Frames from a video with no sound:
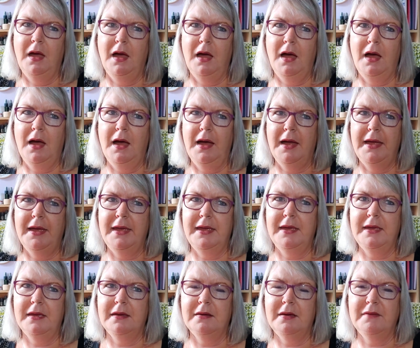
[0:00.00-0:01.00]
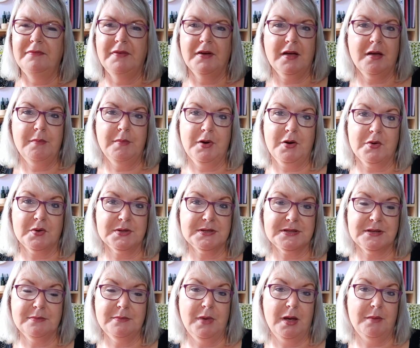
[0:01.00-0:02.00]
I If I come across
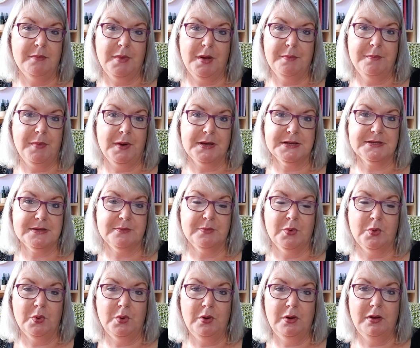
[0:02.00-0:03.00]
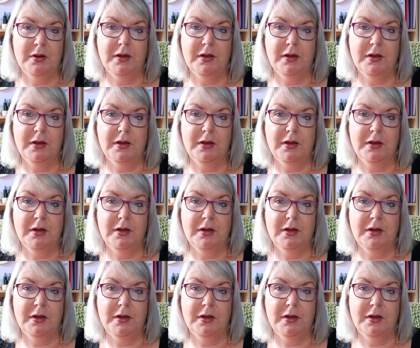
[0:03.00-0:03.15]
them, I might buy some more.